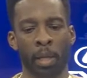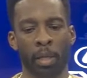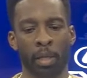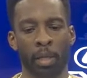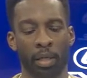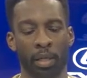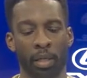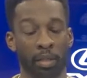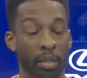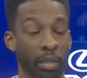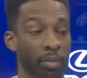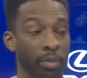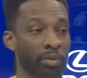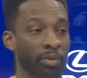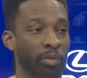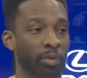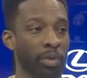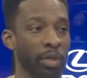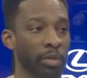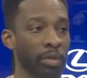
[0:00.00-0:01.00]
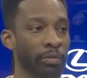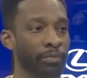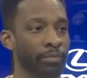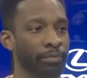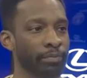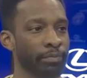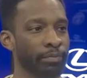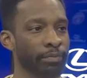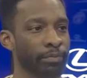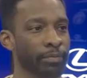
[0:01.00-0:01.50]
And I think it went well.
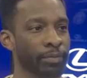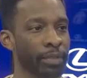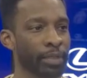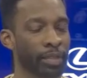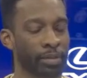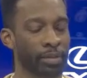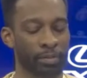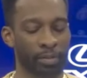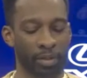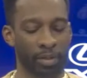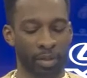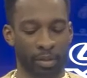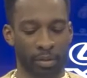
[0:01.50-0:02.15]
You